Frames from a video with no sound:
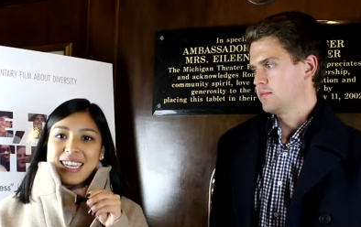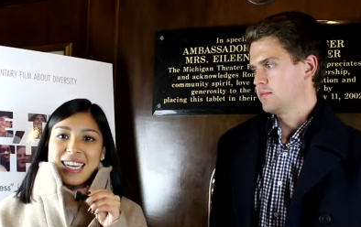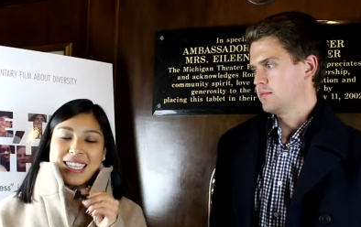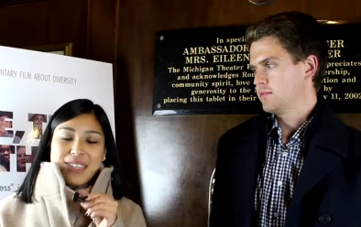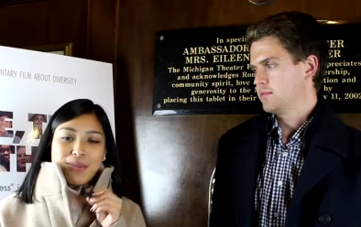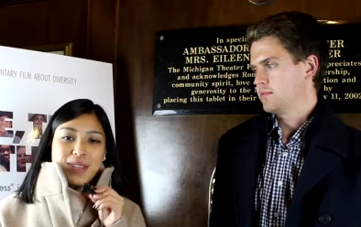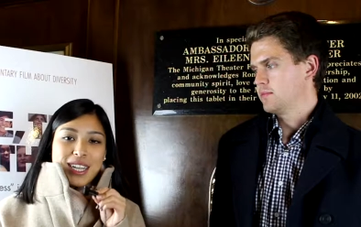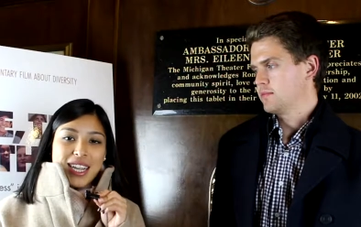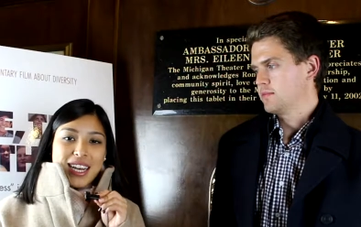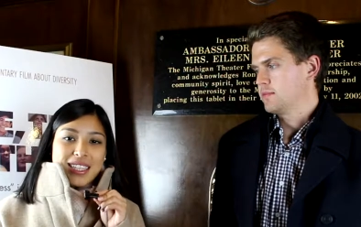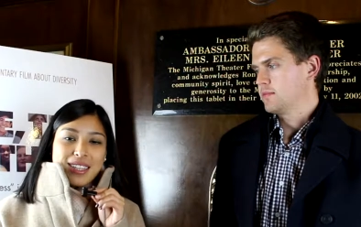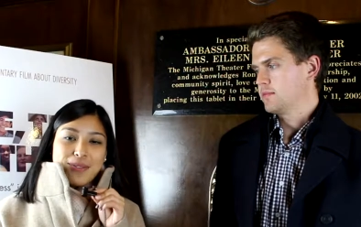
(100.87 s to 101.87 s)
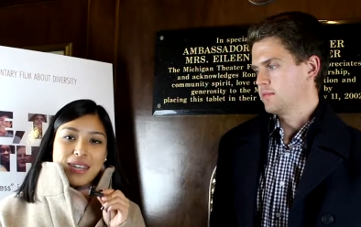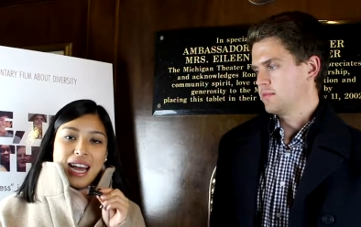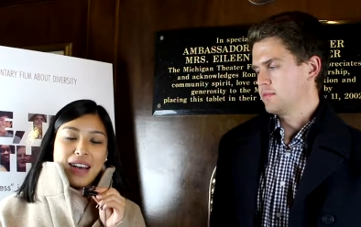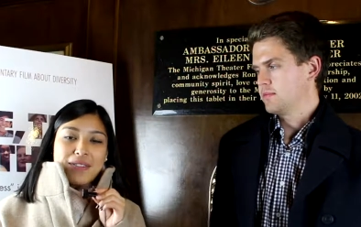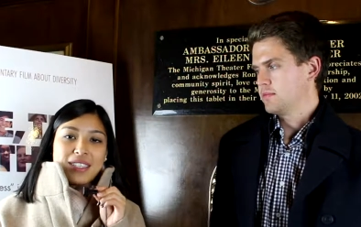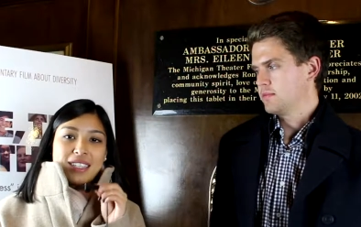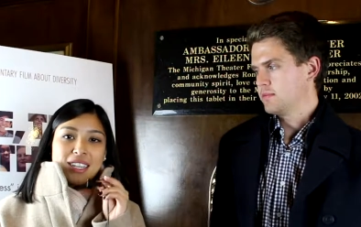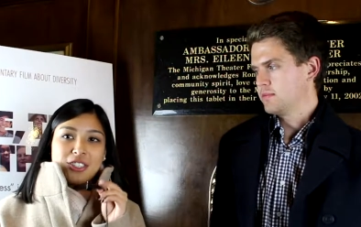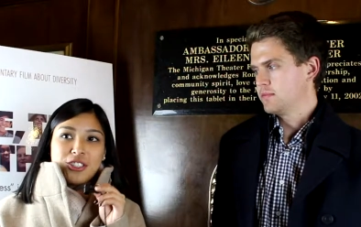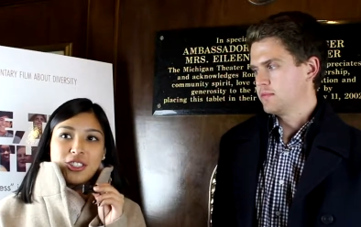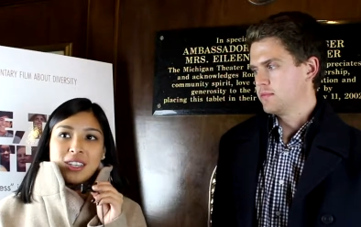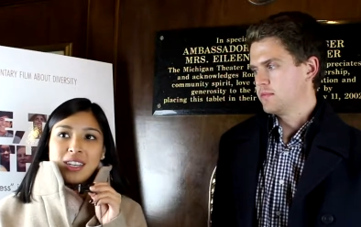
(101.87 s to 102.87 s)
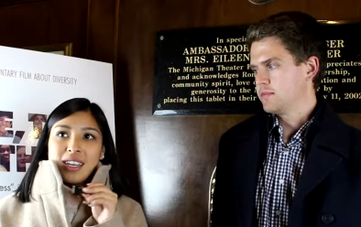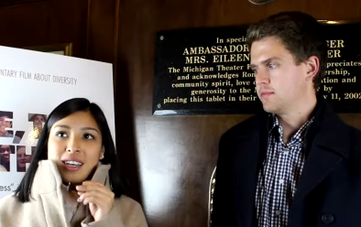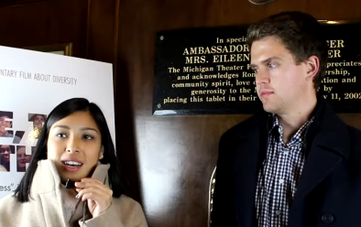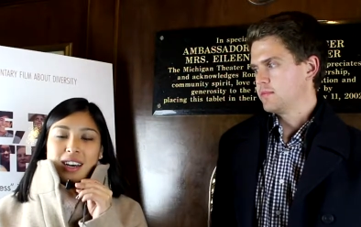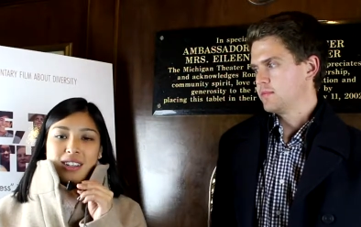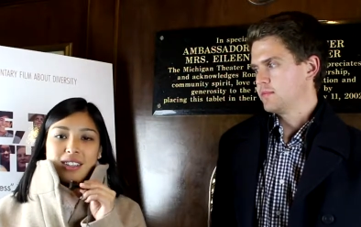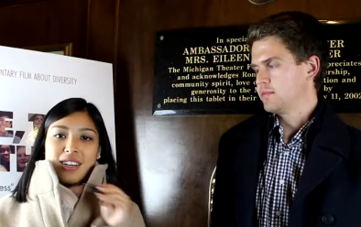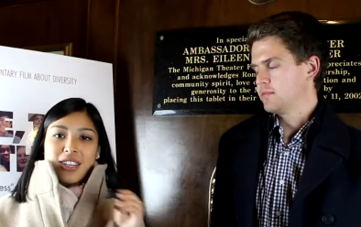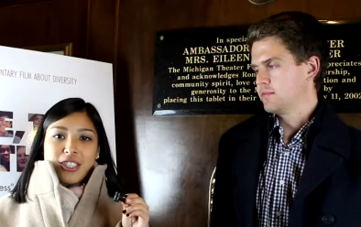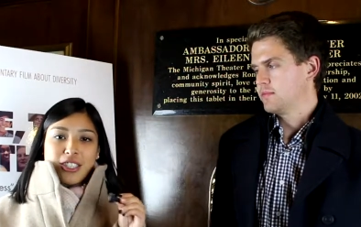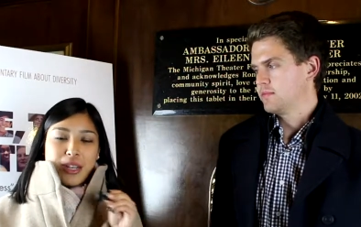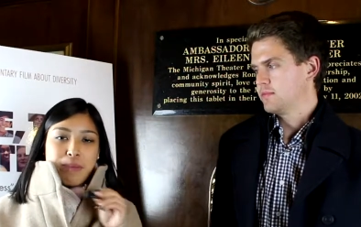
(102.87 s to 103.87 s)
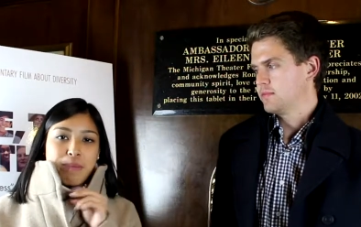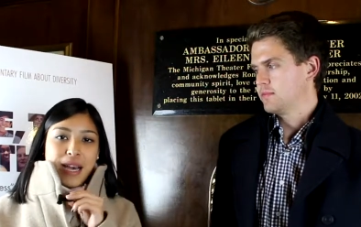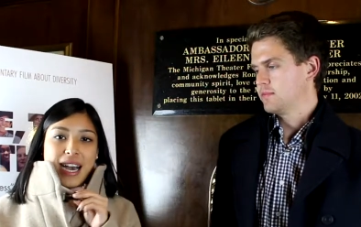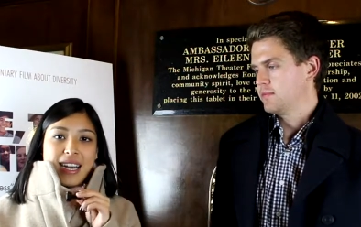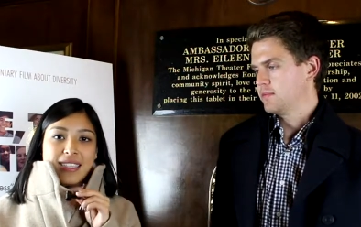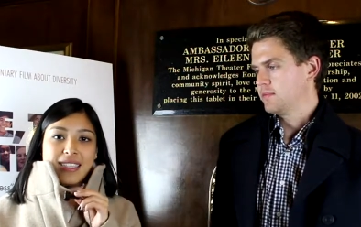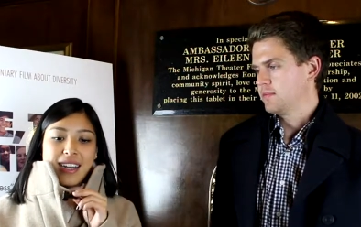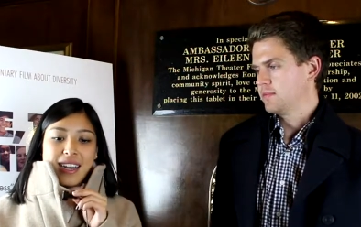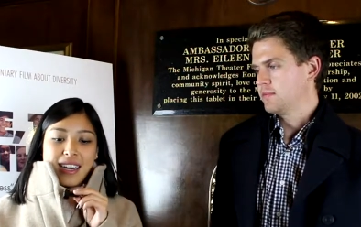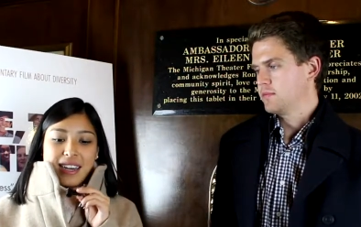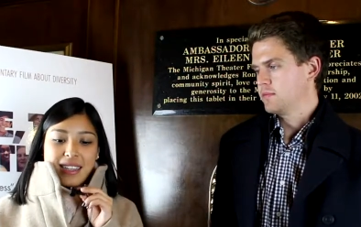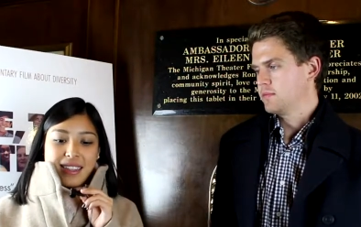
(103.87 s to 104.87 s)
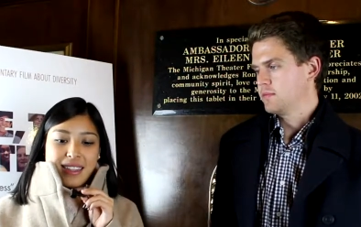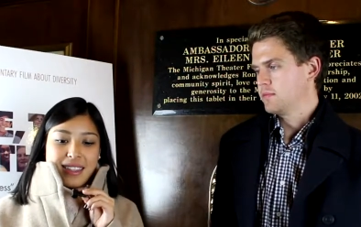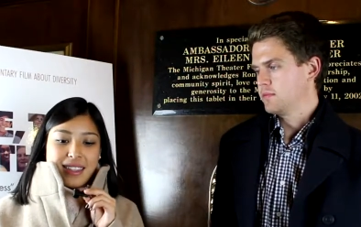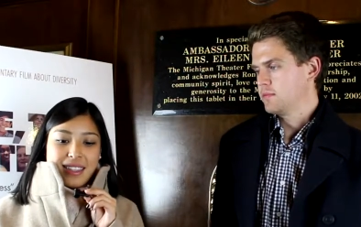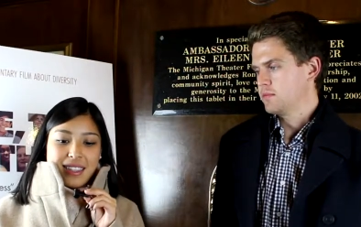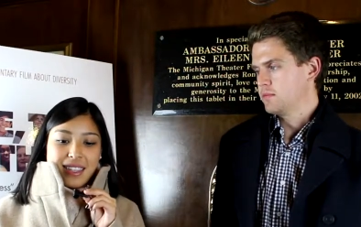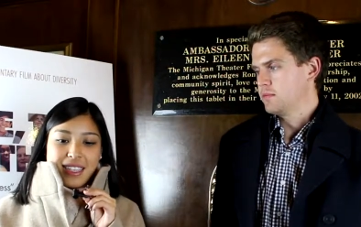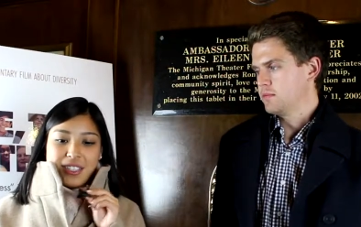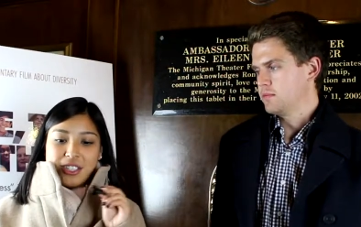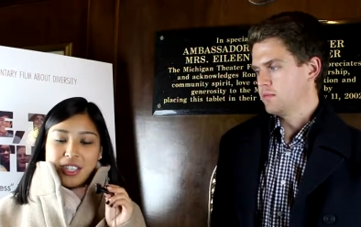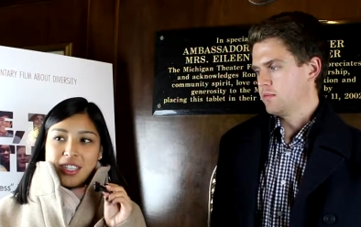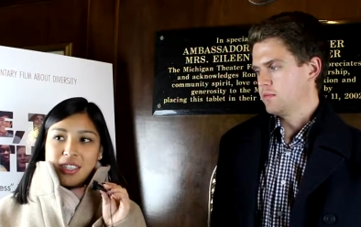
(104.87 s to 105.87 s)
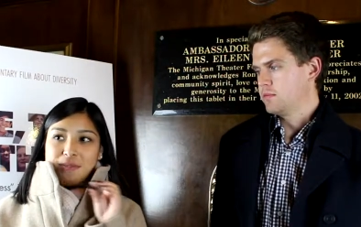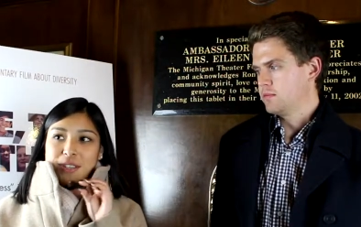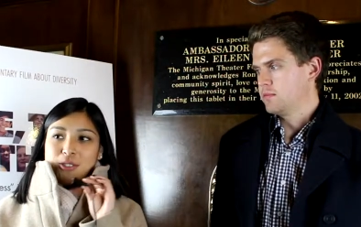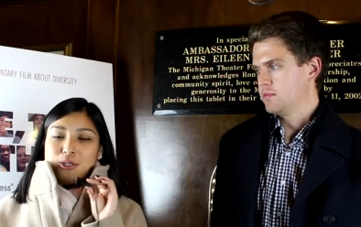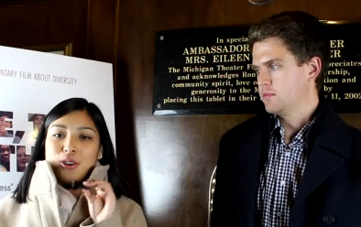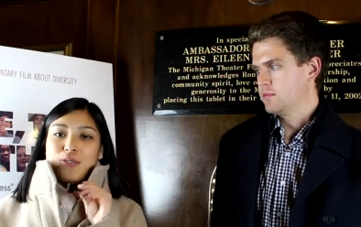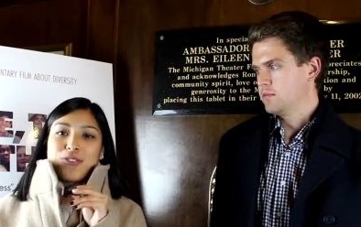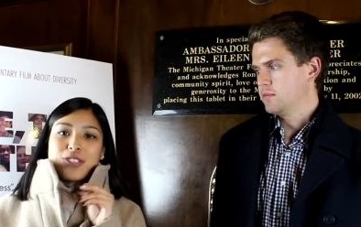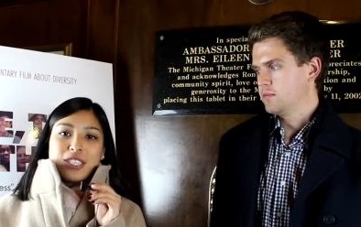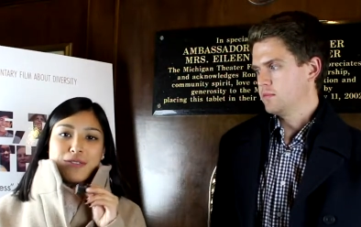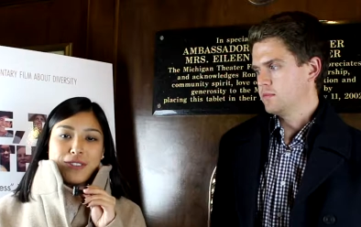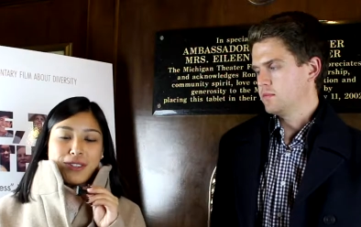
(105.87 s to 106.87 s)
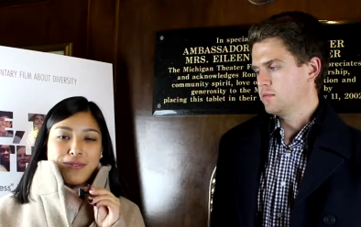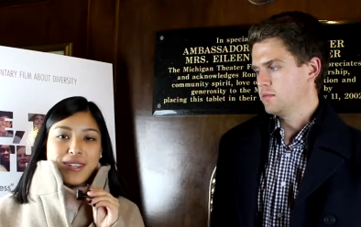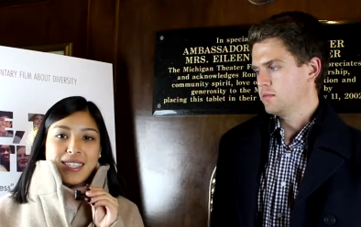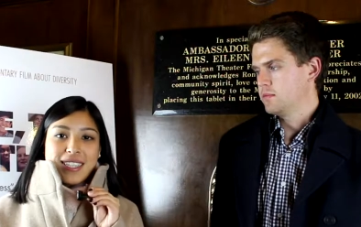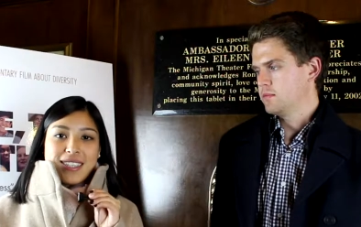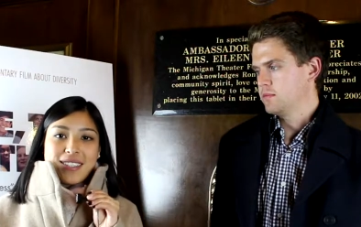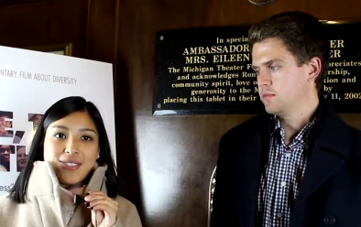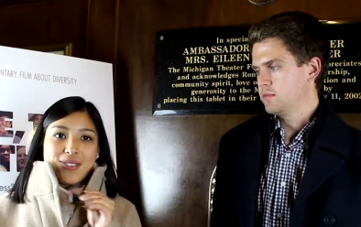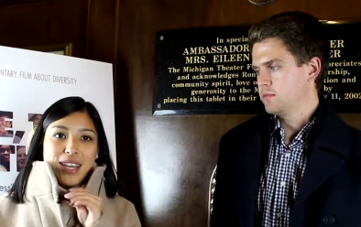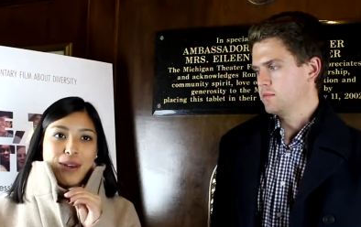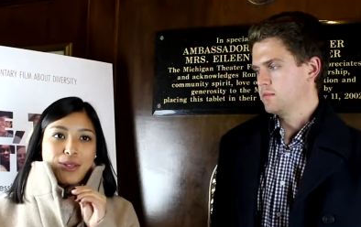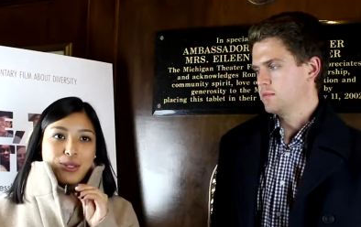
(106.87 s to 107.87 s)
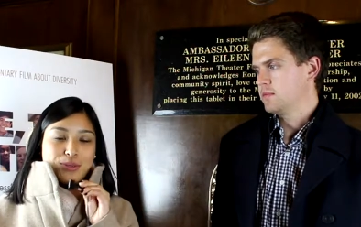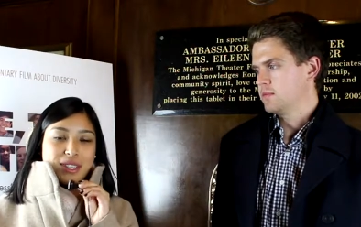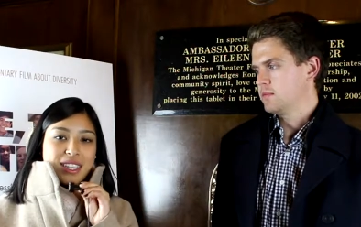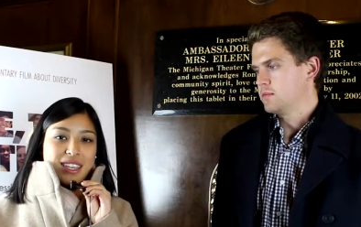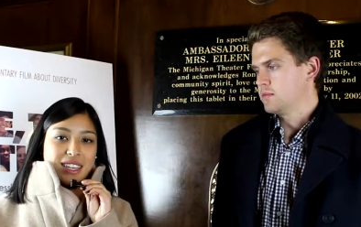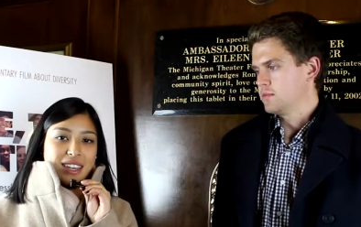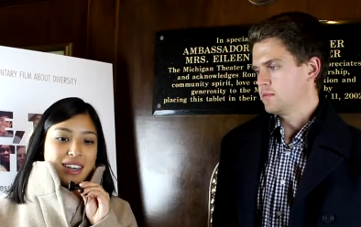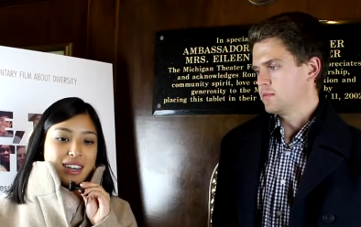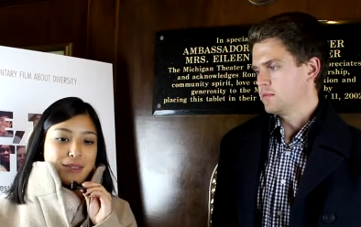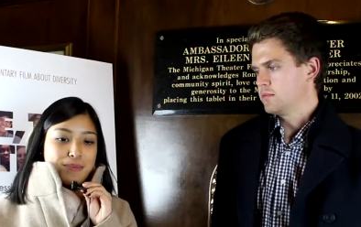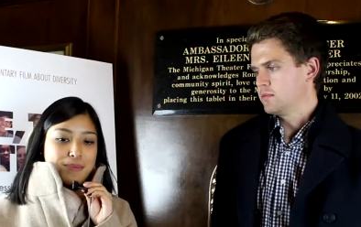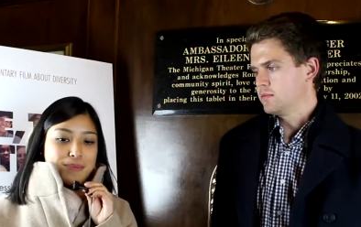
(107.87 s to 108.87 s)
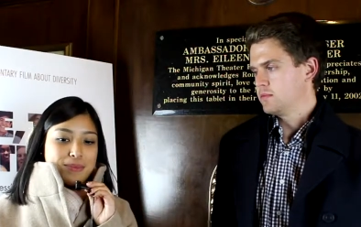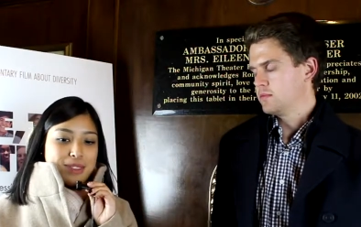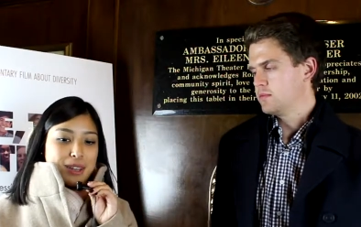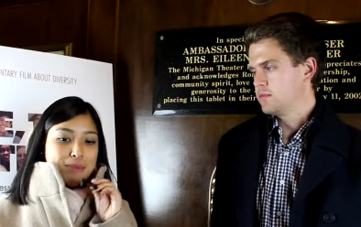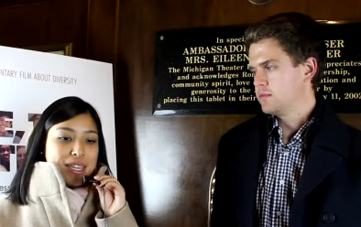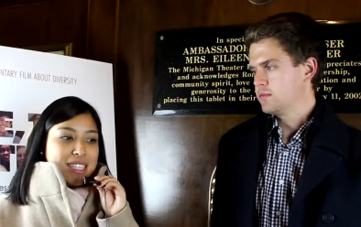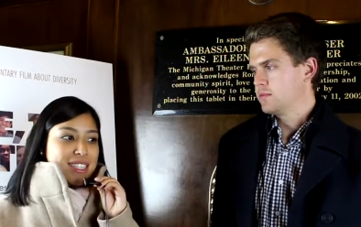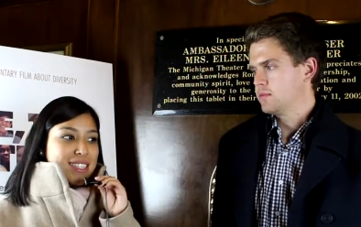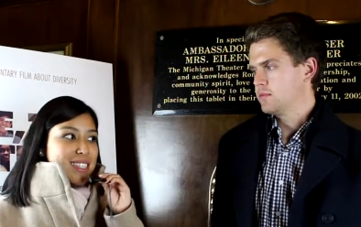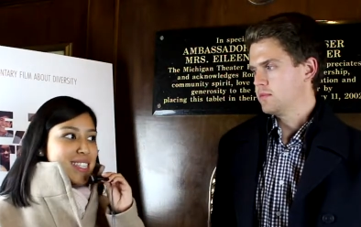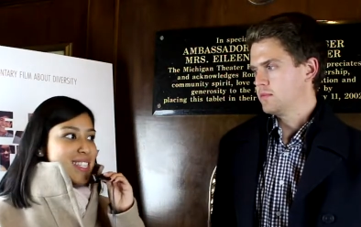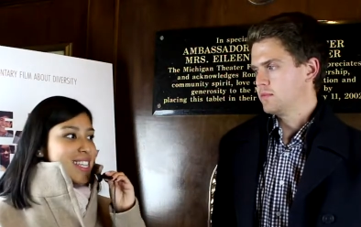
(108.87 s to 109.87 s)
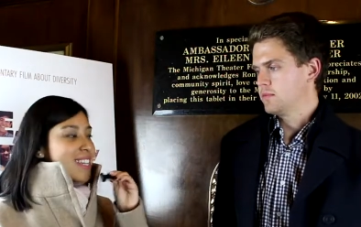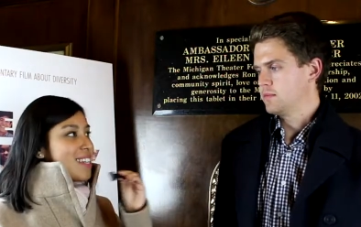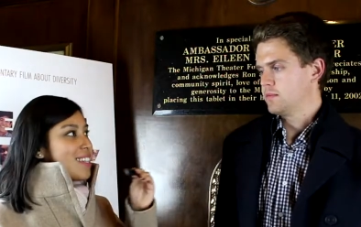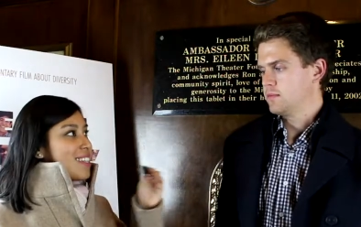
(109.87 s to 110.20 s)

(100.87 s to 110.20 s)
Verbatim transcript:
Speaker 1: I didn't realize it would have such a large impact on each individual for different reasons, so that was really um, amazing to see.